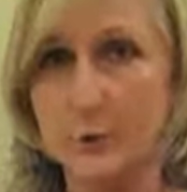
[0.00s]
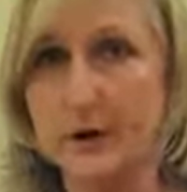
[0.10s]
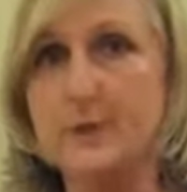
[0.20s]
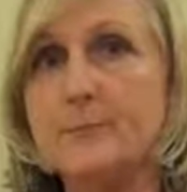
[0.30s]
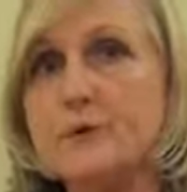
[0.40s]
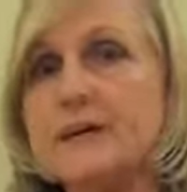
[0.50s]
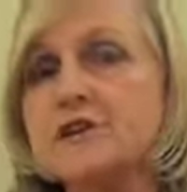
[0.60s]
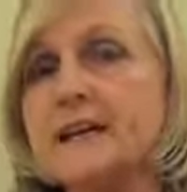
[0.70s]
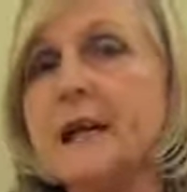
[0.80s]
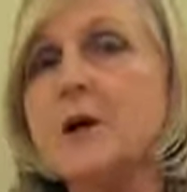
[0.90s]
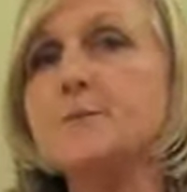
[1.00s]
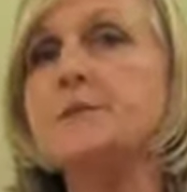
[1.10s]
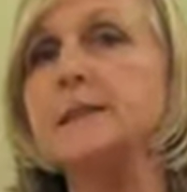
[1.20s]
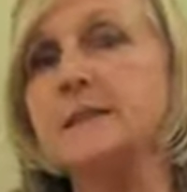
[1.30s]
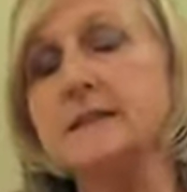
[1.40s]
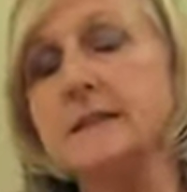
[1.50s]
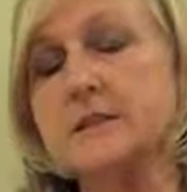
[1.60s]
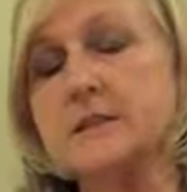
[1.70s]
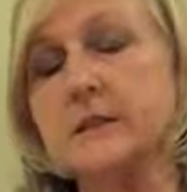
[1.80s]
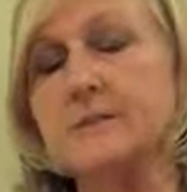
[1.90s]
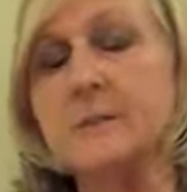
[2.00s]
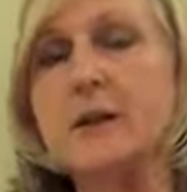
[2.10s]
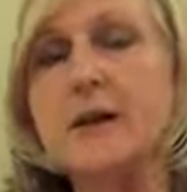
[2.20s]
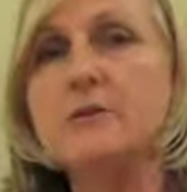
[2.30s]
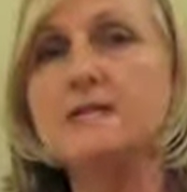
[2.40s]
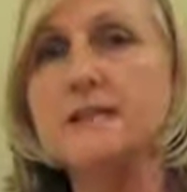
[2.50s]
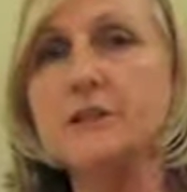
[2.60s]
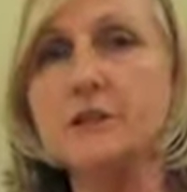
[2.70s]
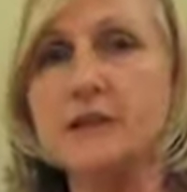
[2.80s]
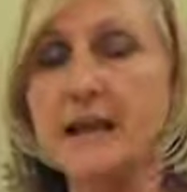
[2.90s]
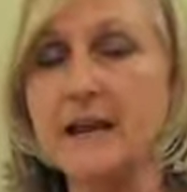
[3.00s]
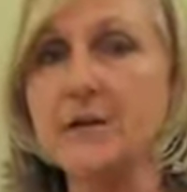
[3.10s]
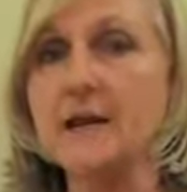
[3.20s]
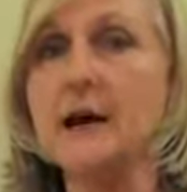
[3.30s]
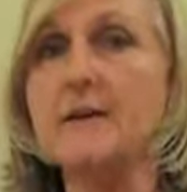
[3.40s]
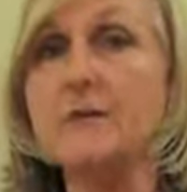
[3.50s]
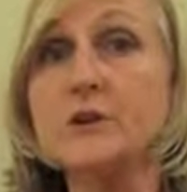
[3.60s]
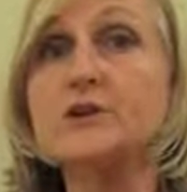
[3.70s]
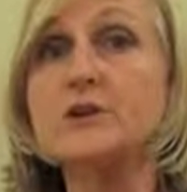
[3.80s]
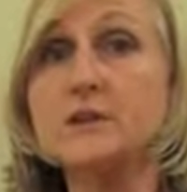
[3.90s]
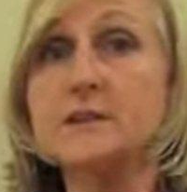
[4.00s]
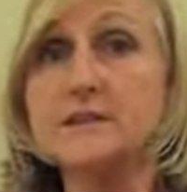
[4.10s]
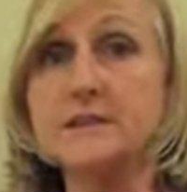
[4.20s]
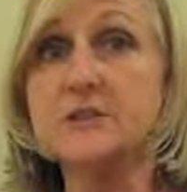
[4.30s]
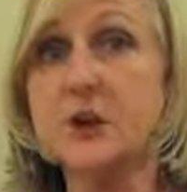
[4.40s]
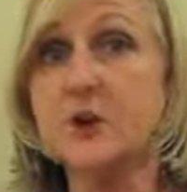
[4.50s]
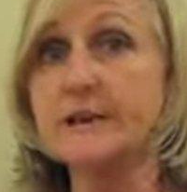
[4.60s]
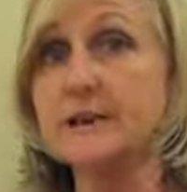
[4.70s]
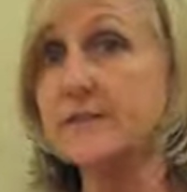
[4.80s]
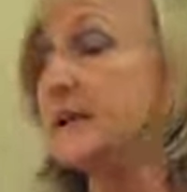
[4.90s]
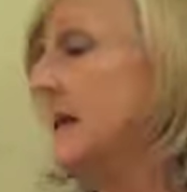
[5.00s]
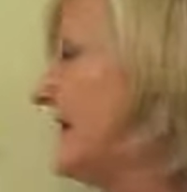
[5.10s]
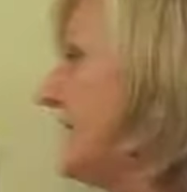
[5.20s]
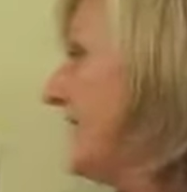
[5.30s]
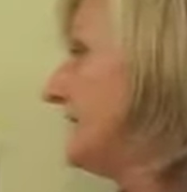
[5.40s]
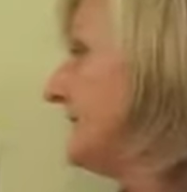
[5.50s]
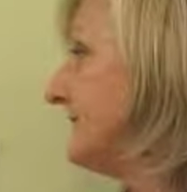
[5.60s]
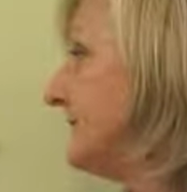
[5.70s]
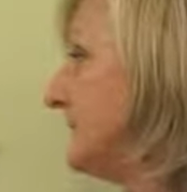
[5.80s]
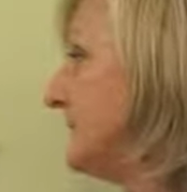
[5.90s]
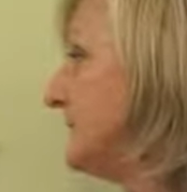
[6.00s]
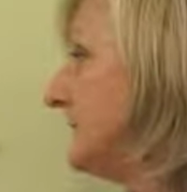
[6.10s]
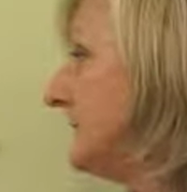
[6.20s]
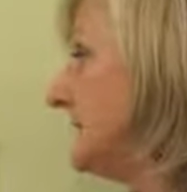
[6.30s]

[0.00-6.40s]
a bridge that helps get the parents into the area of where services are given. And then further,